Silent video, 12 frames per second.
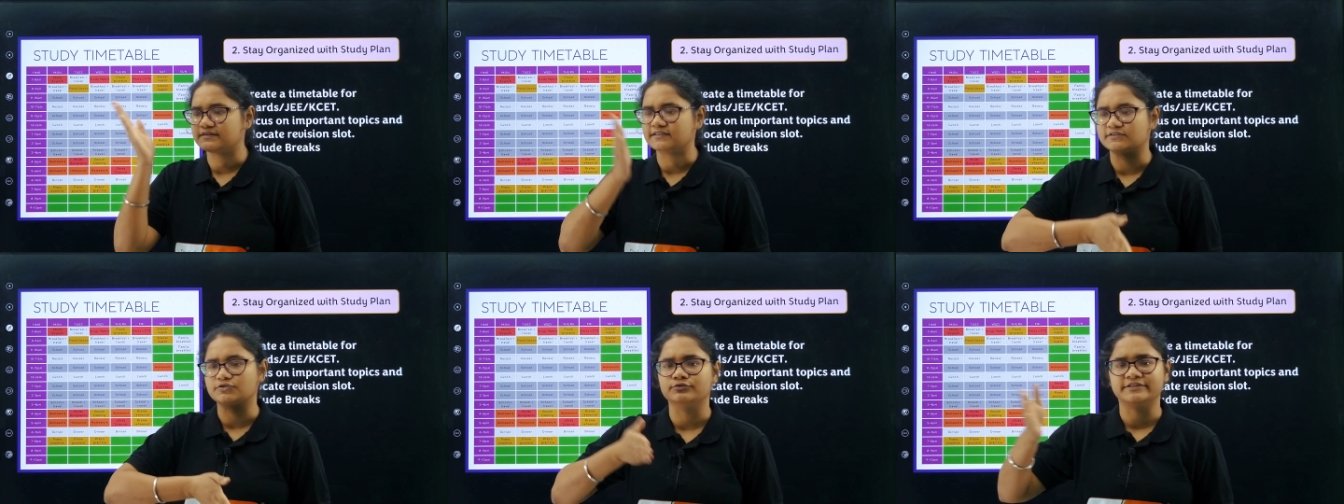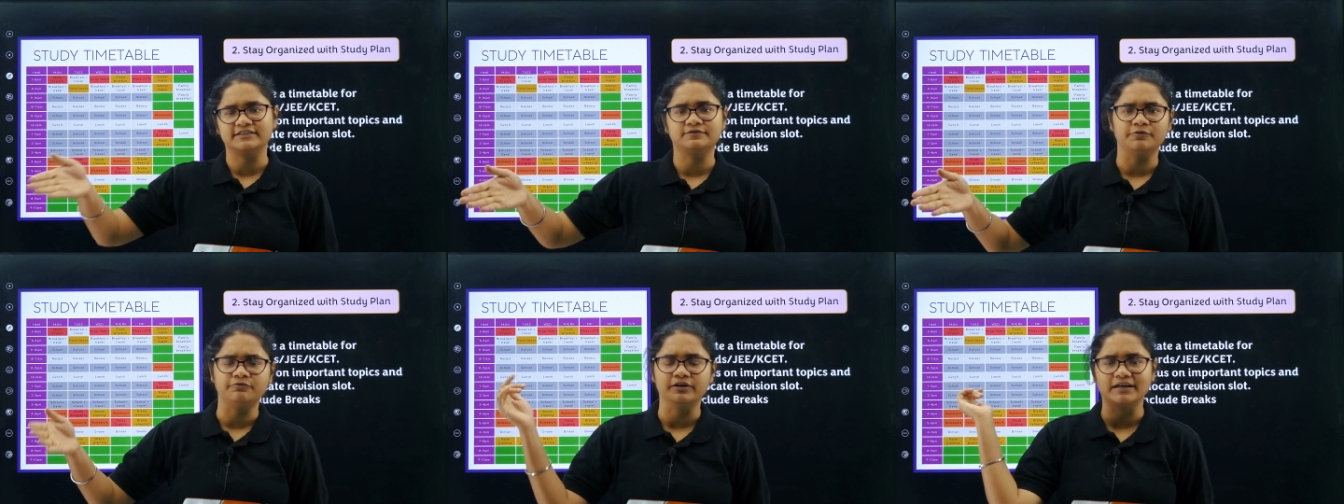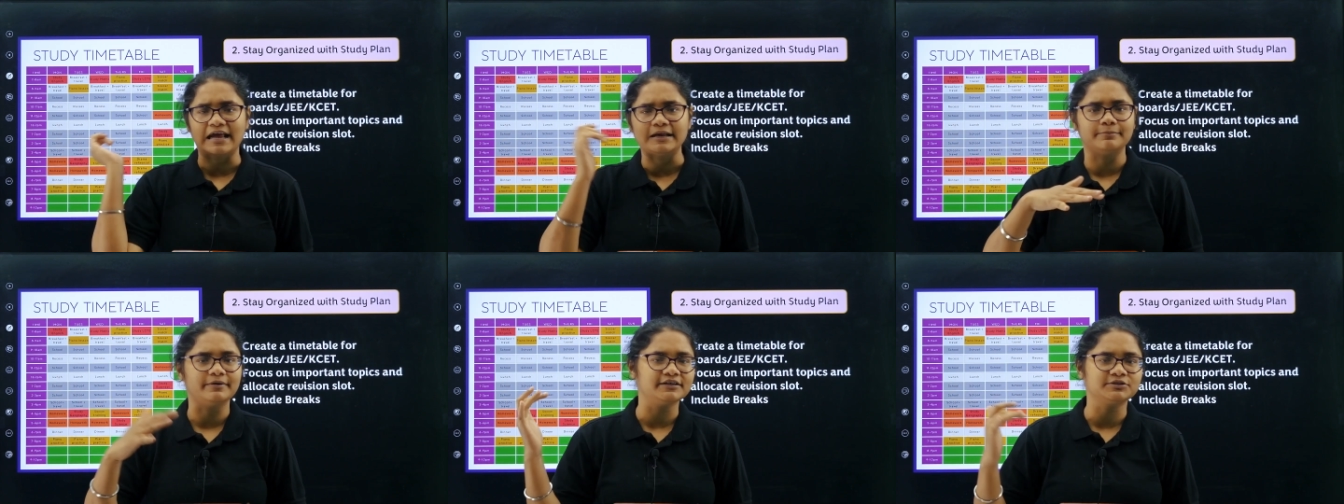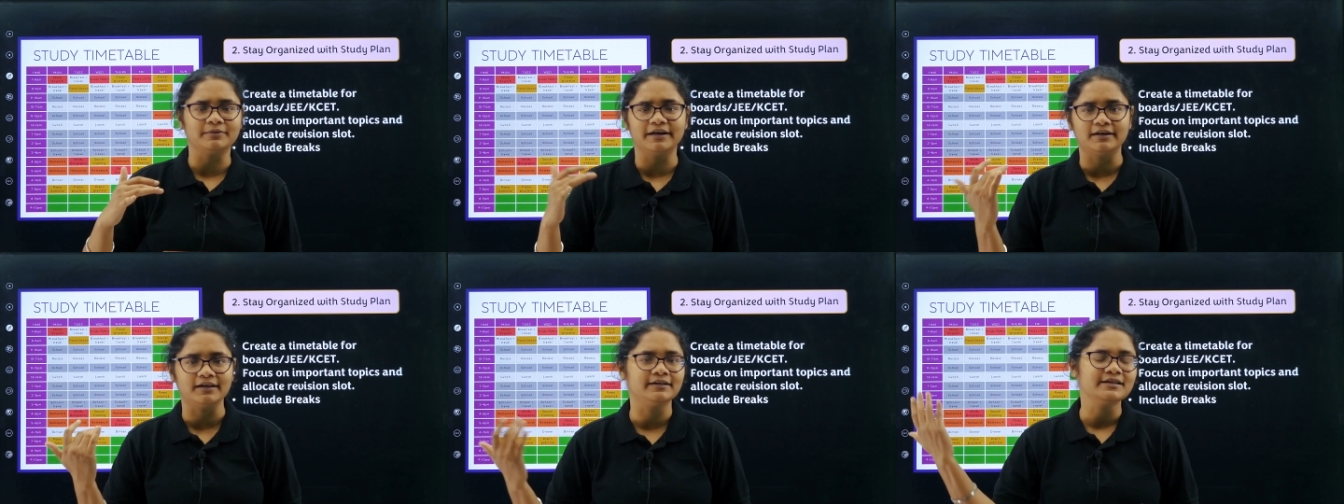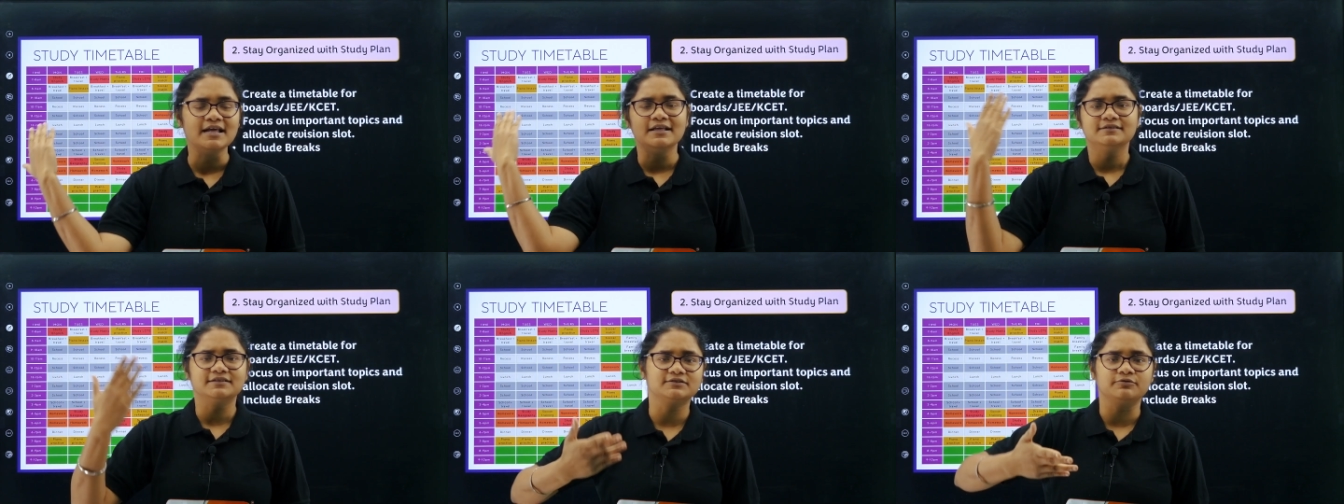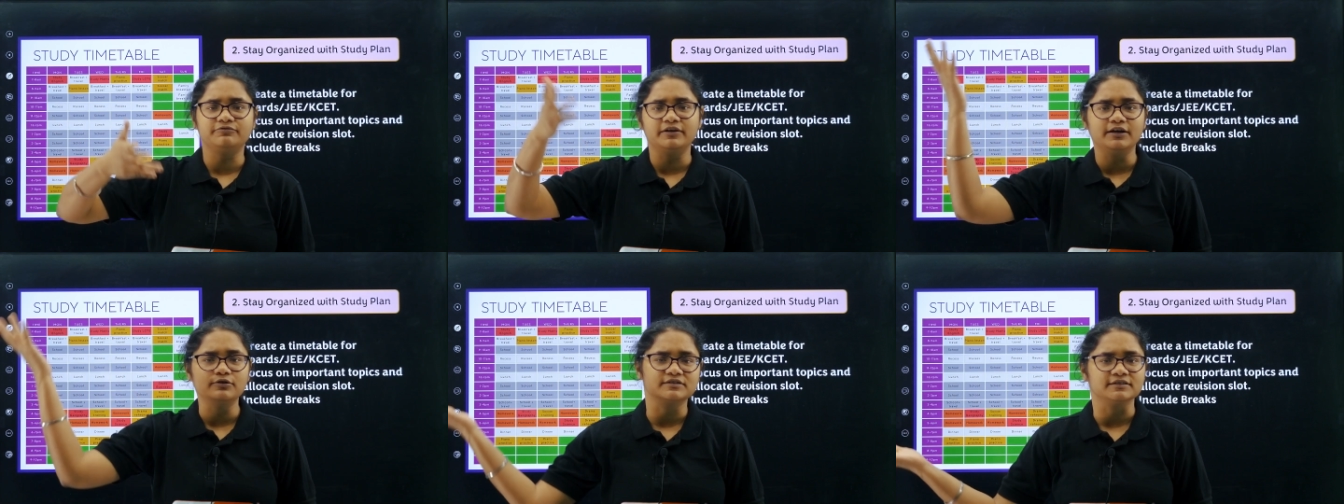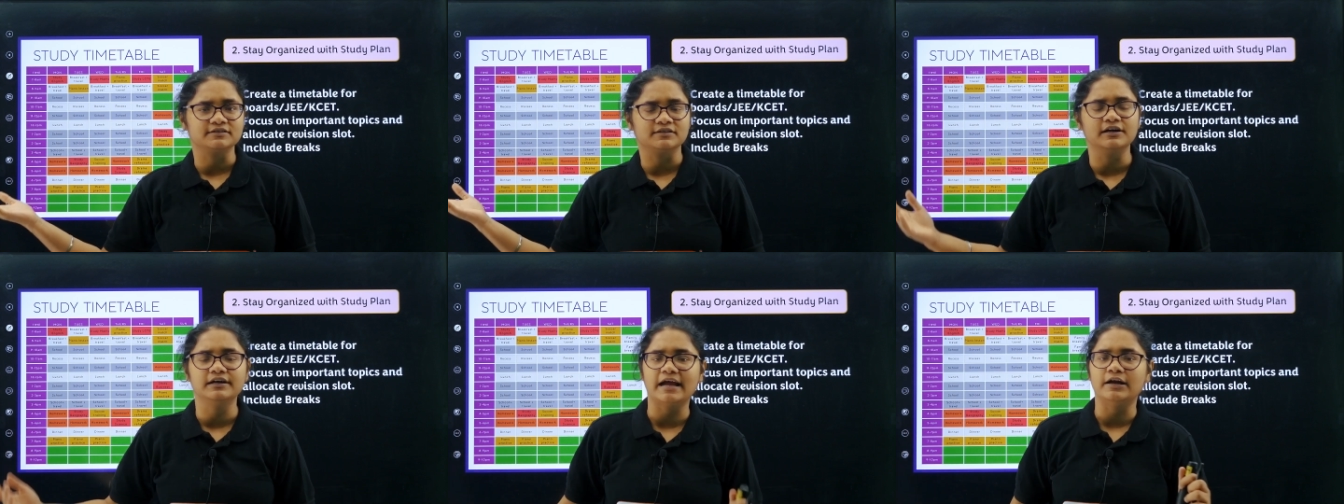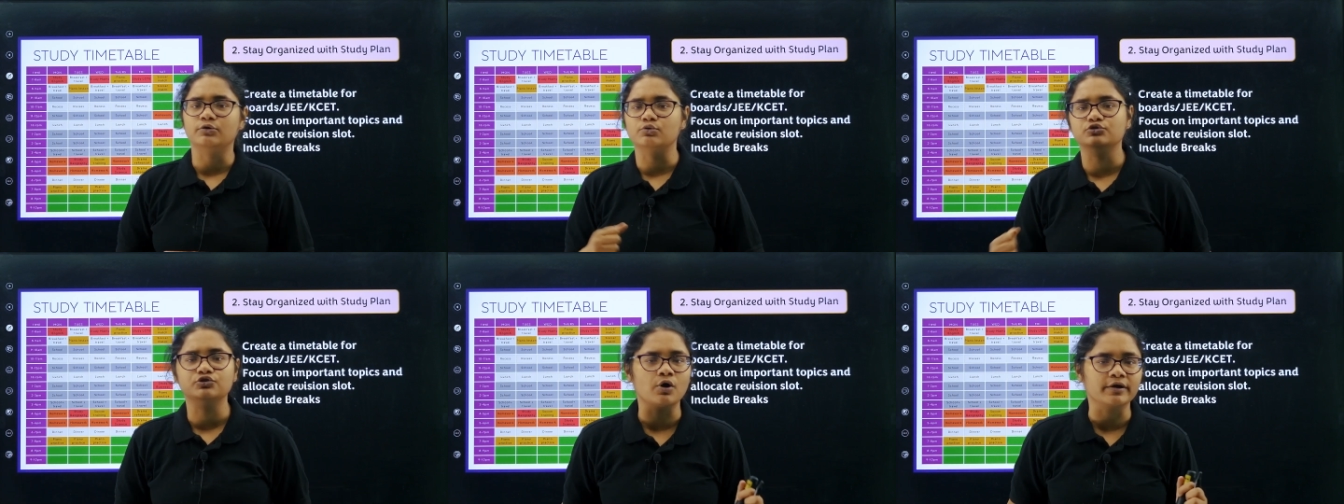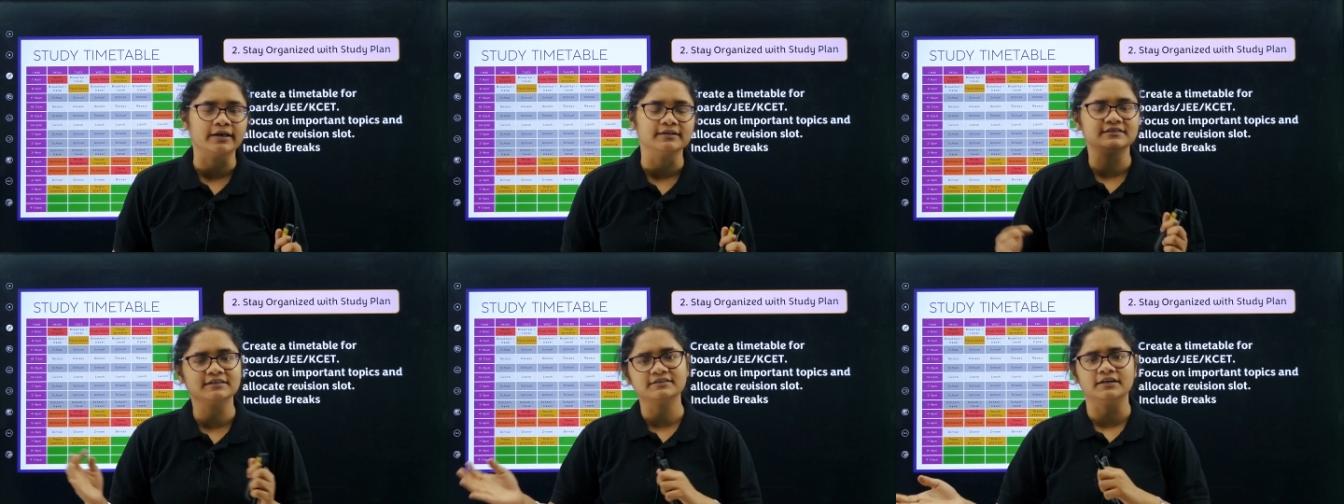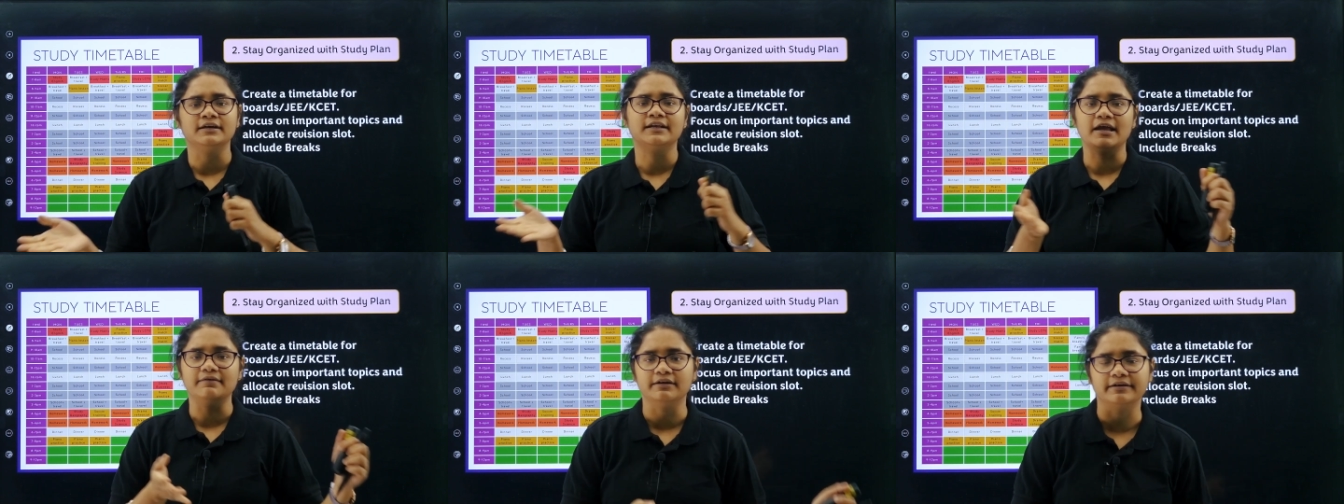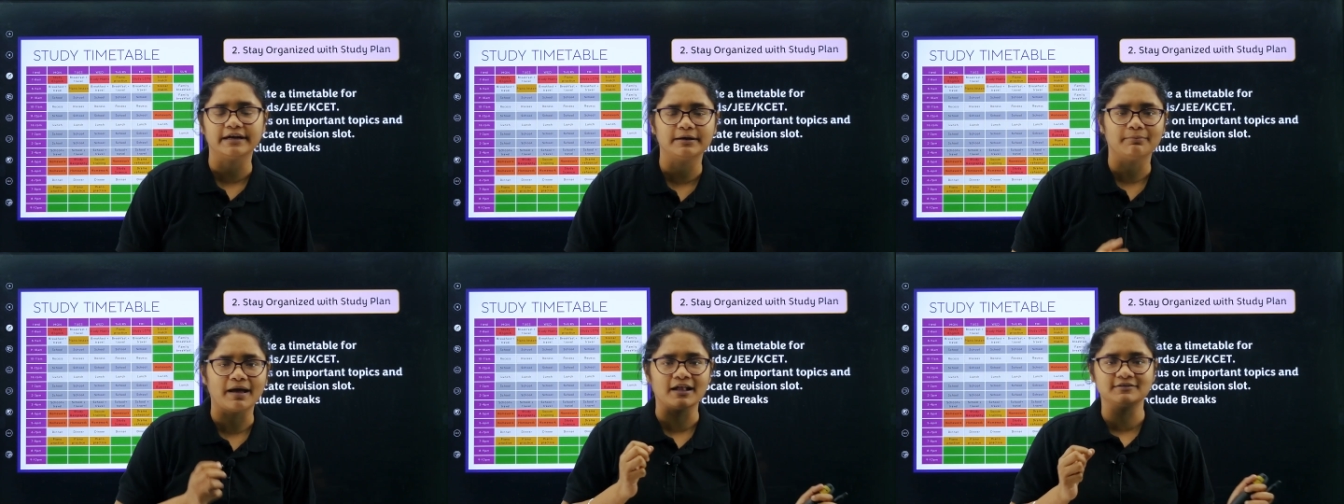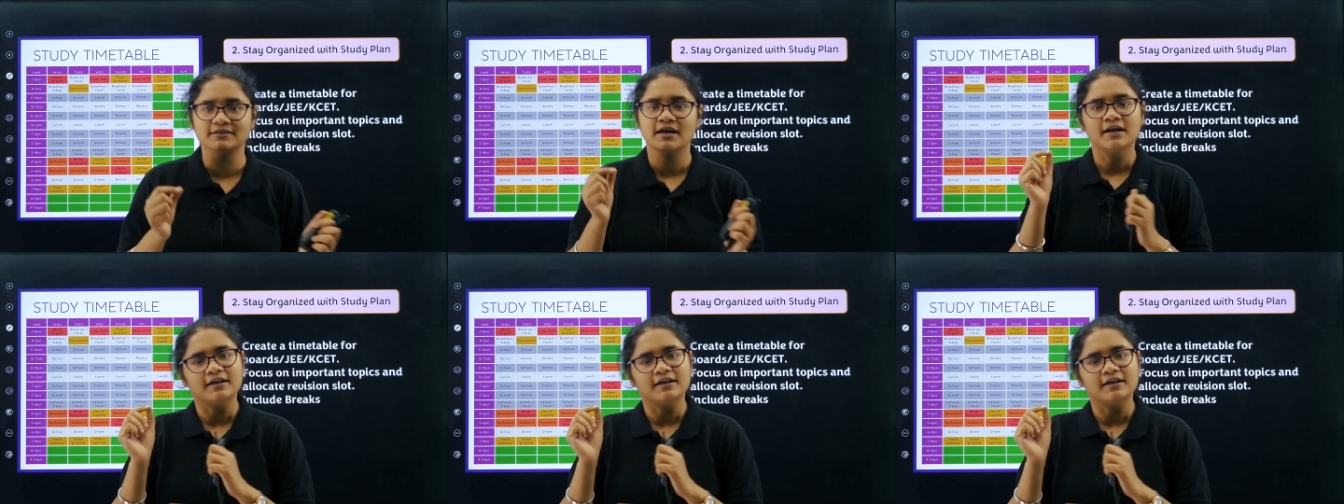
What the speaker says: 6 to 6:15, I'll brush my teeth. 6:15 to 6:30, I'll do jogging. 6:30, I will read maths.